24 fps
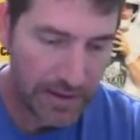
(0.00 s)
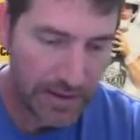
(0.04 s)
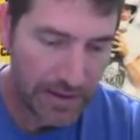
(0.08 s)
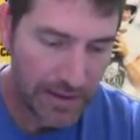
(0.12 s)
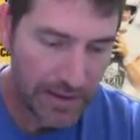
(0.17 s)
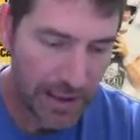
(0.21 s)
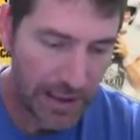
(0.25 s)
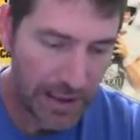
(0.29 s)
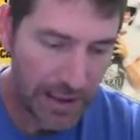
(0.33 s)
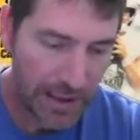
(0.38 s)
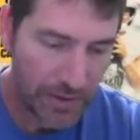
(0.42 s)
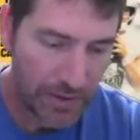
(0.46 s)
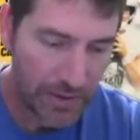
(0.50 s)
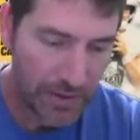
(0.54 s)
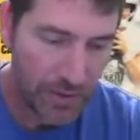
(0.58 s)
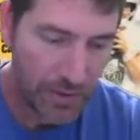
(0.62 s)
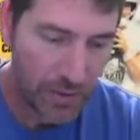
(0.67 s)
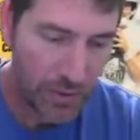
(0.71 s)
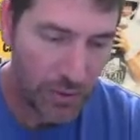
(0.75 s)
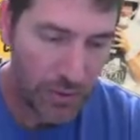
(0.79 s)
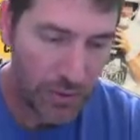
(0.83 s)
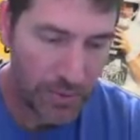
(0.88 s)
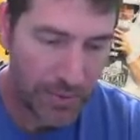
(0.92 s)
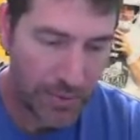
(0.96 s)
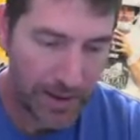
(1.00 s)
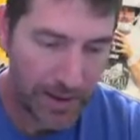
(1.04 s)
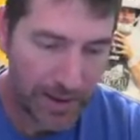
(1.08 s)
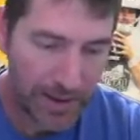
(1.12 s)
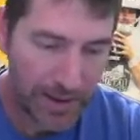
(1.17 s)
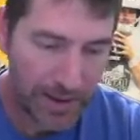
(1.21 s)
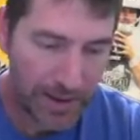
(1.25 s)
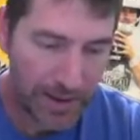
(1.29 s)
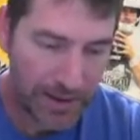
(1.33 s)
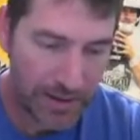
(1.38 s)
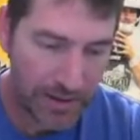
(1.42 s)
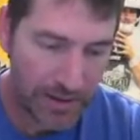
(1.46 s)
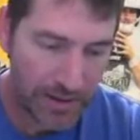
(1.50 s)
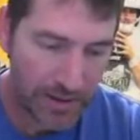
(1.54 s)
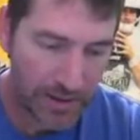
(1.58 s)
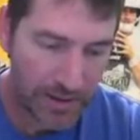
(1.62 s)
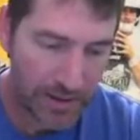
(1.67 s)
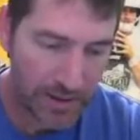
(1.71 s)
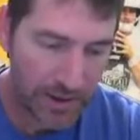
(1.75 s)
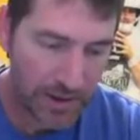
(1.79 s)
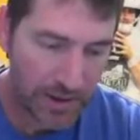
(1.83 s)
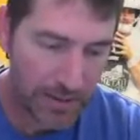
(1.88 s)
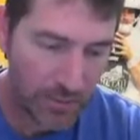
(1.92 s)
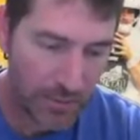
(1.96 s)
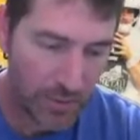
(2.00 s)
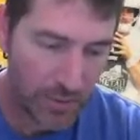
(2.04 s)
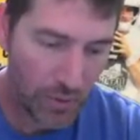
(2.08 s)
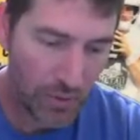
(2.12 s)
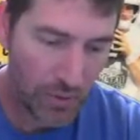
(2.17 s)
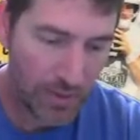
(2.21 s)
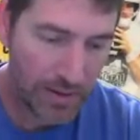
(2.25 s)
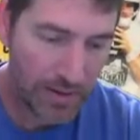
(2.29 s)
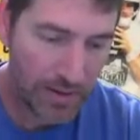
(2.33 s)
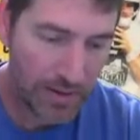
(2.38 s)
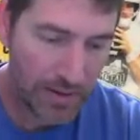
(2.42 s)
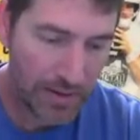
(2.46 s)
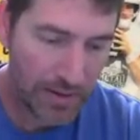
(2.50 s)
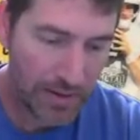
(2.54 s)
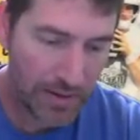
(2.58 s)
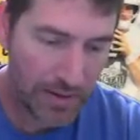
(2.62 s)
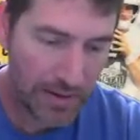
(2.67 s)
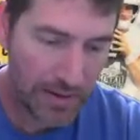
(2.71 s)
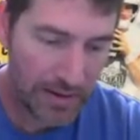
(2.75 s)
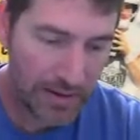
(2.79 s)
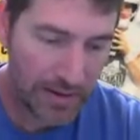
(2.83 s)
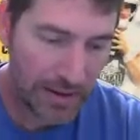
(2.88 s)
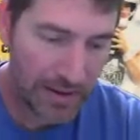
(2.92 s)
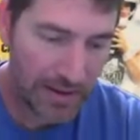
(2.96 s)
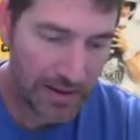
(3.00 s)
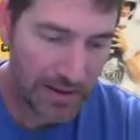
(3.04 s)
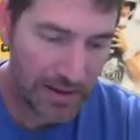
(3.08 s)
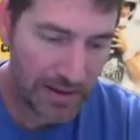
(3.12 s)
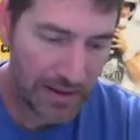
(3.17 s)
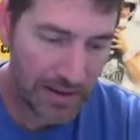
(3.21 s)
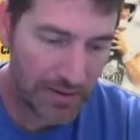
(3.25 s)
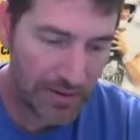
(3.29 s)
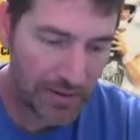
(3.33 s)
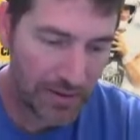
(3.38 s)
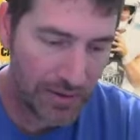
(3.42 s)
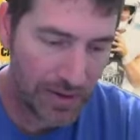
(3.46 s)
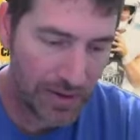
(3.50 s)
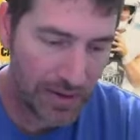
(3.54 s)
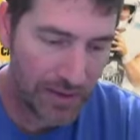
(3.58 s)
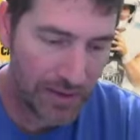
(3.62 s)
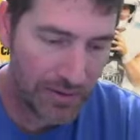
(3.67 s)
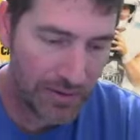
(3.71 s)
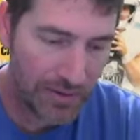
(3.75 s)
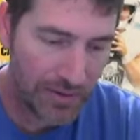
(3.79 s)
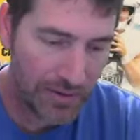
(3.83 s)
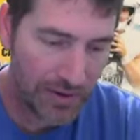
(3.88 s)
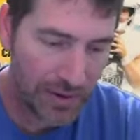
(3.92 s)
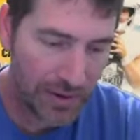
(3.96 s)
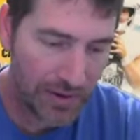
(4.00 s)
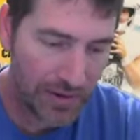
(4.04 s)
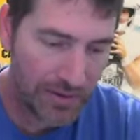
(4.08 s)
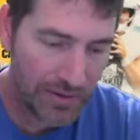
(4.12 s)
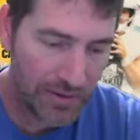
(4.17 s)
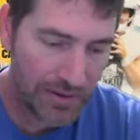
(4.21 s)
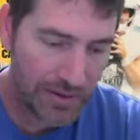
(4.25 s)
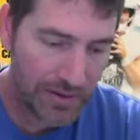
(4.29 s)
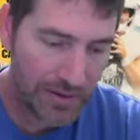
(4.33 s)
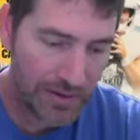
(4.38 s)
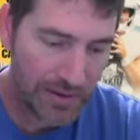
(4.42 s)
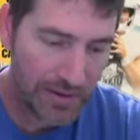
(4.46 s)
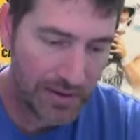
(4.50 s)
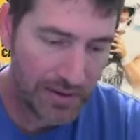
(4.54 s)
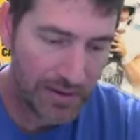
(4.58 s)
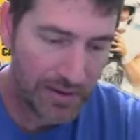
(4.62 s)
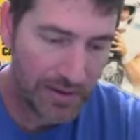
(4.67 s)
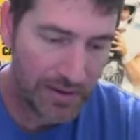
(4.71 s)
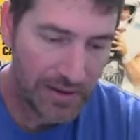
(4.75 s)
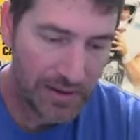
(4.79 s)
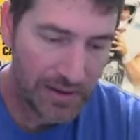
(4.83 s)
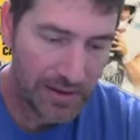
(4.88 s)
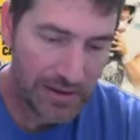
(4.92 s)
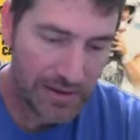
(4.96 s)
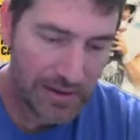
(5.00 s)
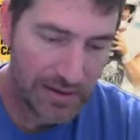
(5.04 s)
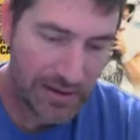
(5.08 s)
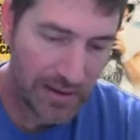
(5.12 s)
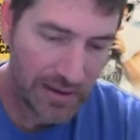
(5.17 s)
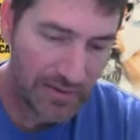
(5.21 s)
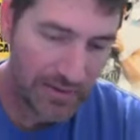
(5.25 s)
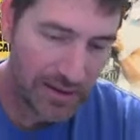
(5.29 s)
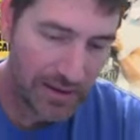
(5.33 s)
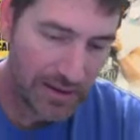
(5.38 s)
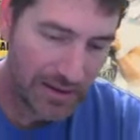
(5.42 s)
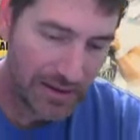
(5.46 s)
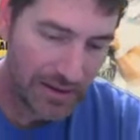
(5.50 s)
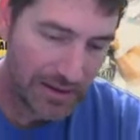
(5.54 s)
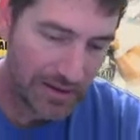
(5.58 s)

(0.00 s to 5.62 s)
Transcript: Tyler Hill, quarterback. Jalen Moore, next level. Kyle Duggar, safety.